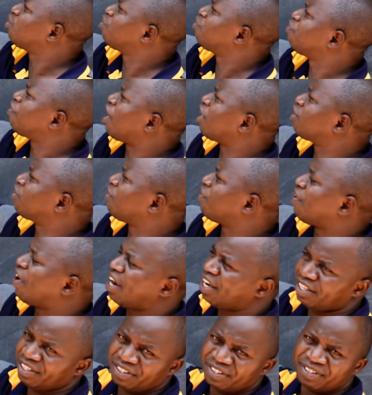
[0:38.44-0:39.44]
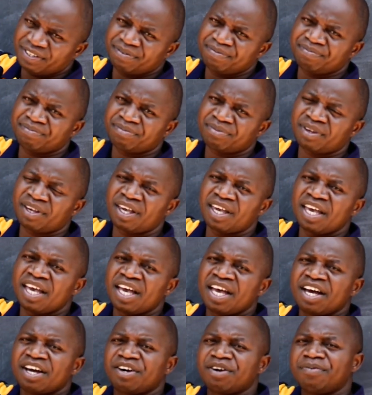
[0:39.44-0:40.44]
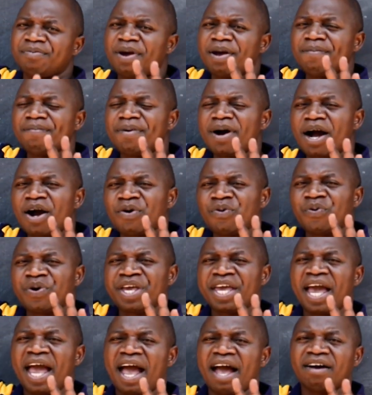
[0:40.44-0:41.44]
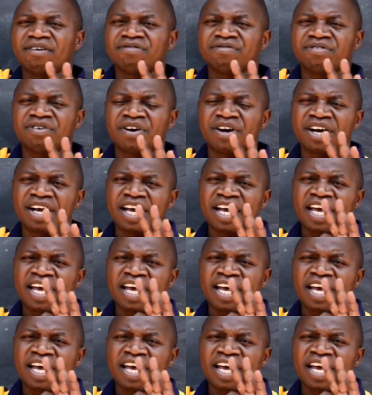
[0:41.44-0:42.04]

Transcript: to factorize. Remember we have